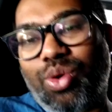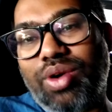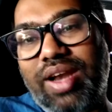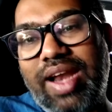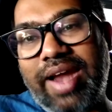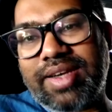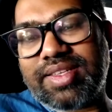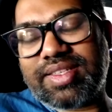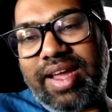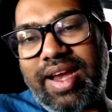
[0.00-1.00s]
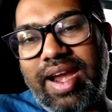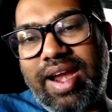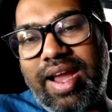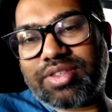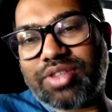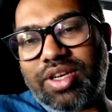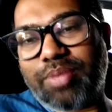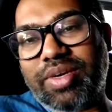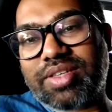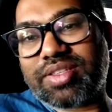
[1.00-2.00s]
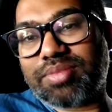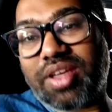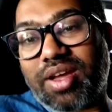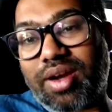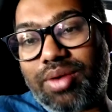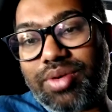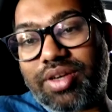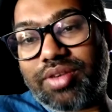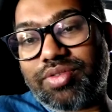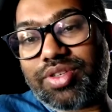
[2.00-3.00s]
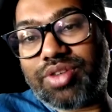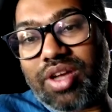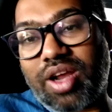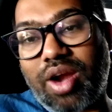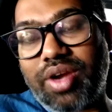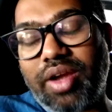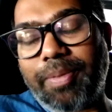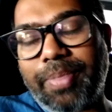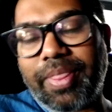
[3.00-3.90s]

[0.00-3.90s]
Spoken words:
own lands and actually build something around it, virtual around it.